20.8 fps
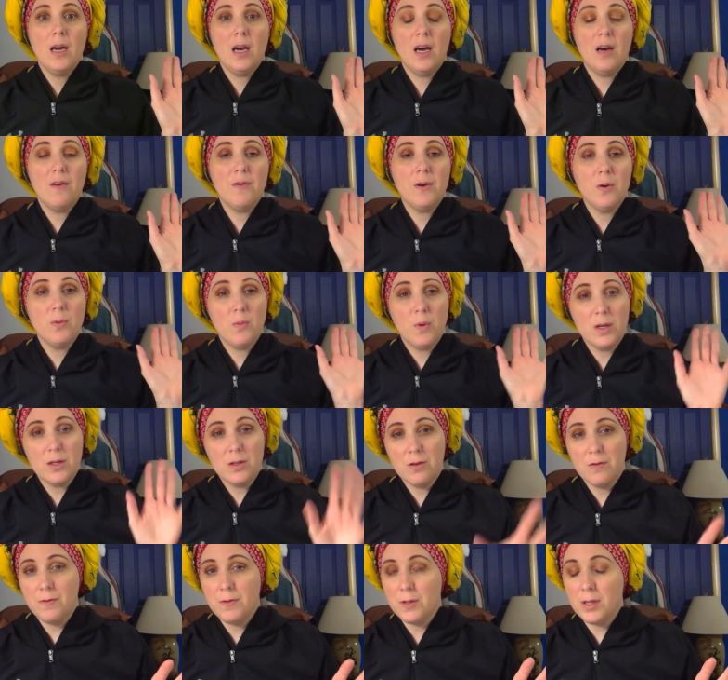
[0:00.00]
Have a
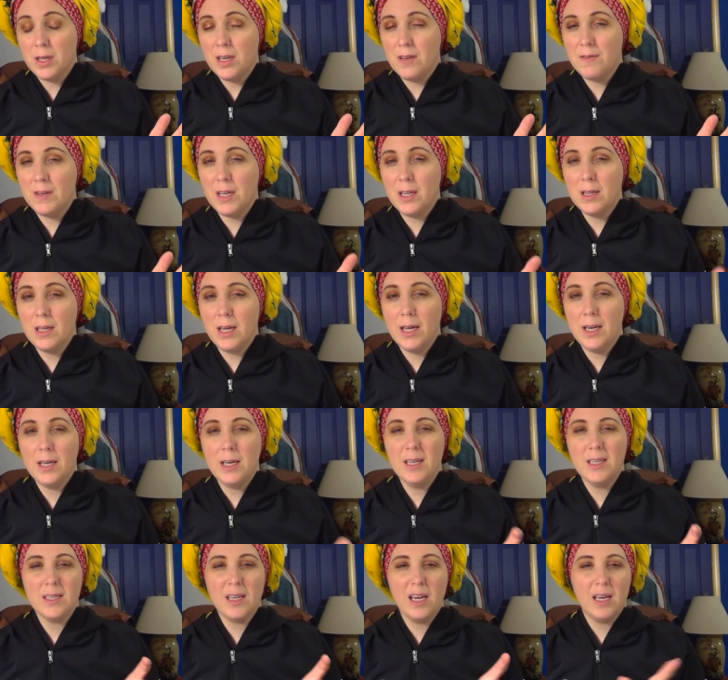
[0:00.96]
wonderful evening,
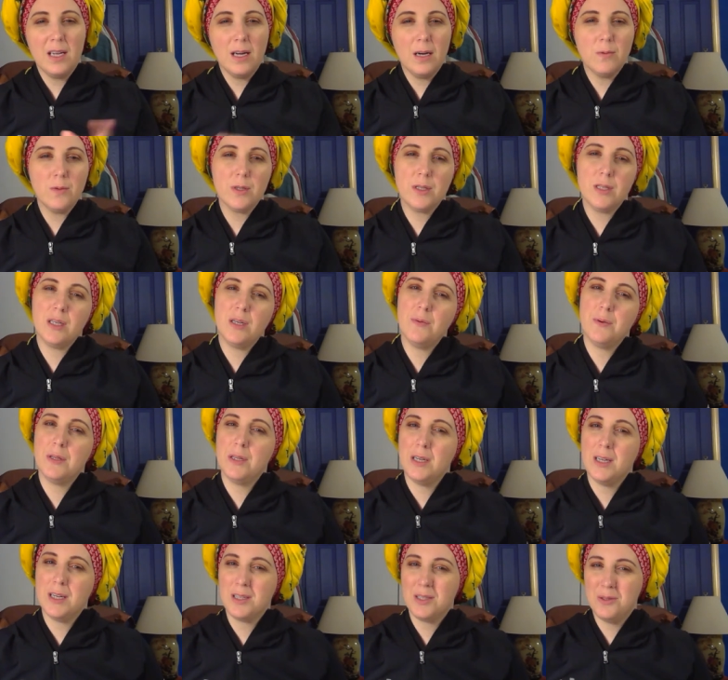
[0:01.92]
ladies, and I will see you in
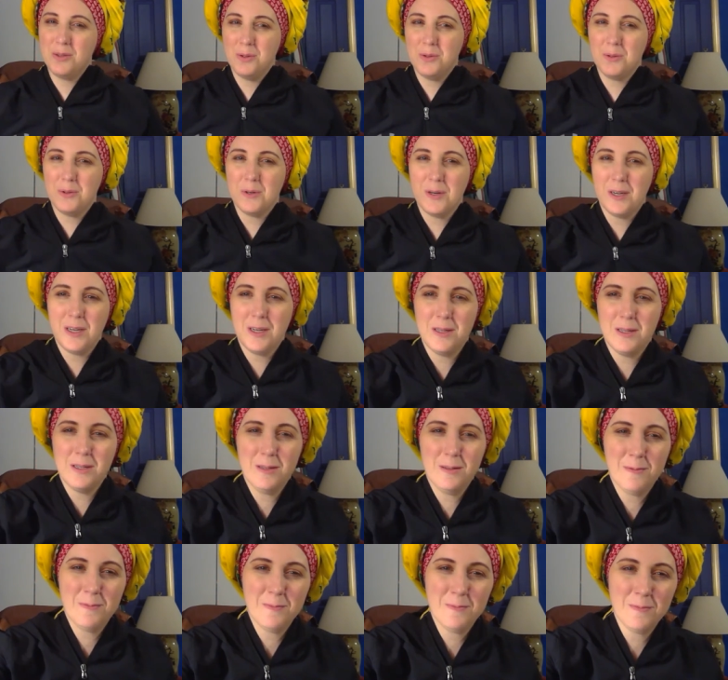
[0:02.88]
the next
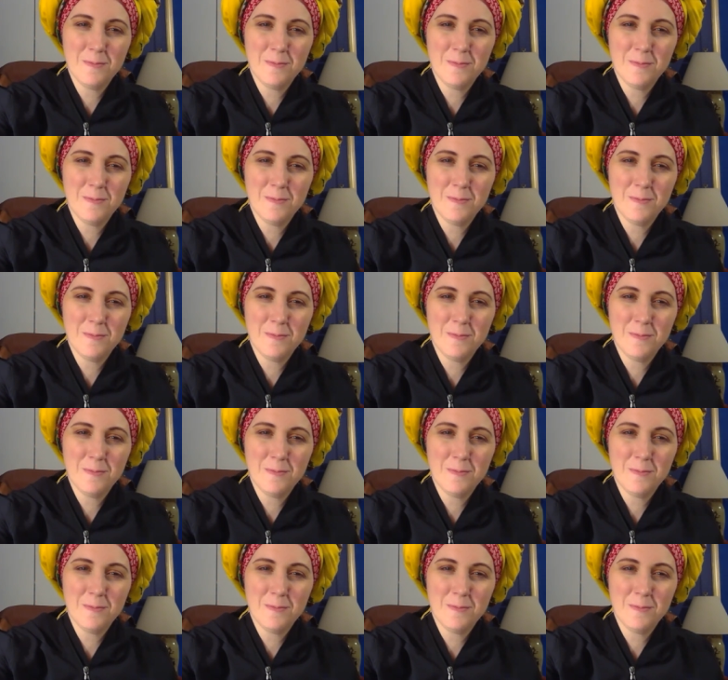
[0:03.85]
tutorial.